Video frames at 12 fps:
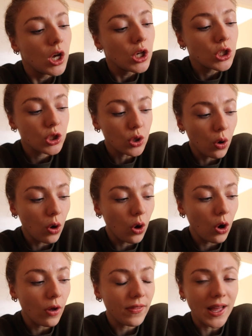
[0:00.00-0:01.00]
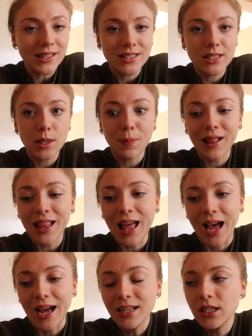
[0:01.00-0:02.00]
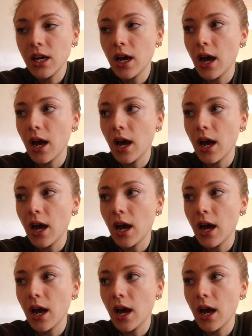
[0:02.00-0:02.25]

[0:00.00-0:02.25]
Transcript: So that's the plan.